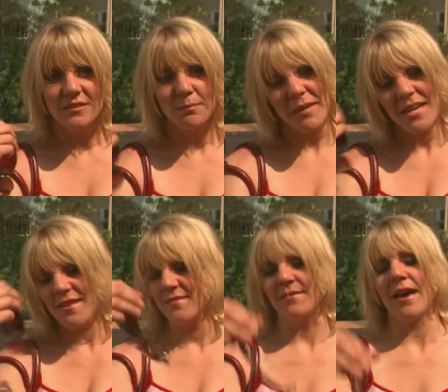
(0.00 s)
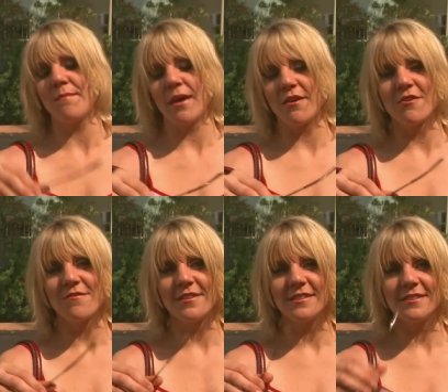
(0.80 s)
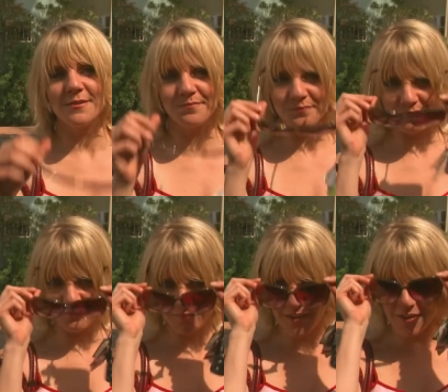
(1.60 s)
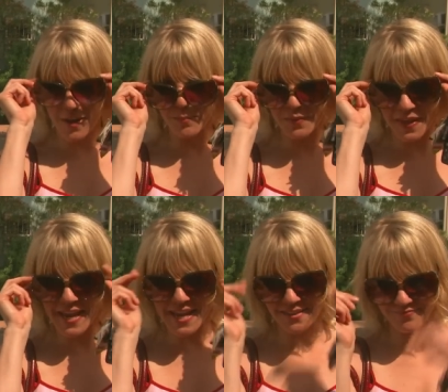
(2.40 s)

Me? I'm not nervous. I've got a plan.